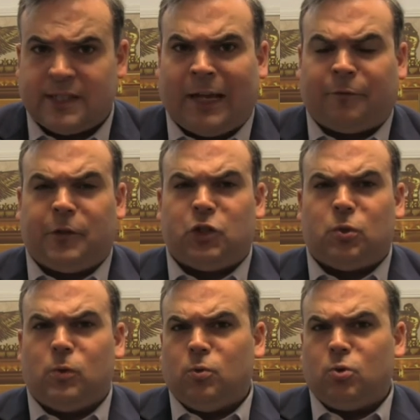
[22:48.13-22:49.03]
Nothing to
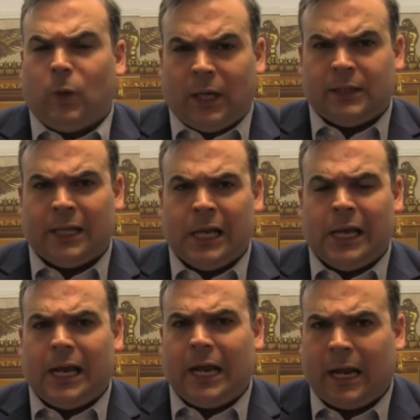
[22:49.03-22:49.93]
Lose 1
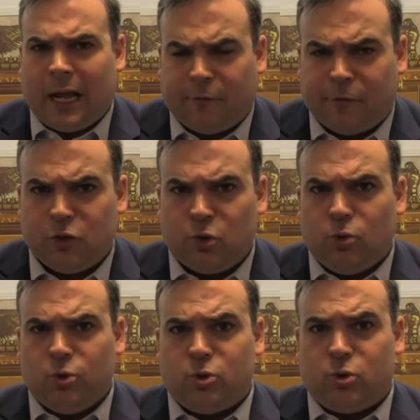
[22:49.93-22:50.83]
and Nothing to
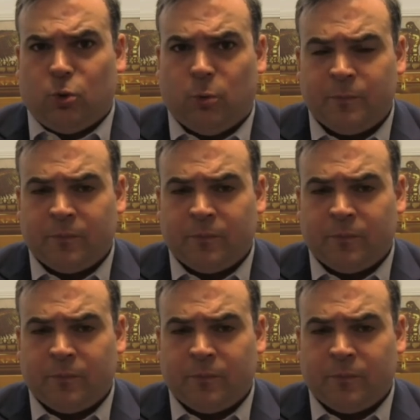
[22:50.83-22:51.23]
Lose 2.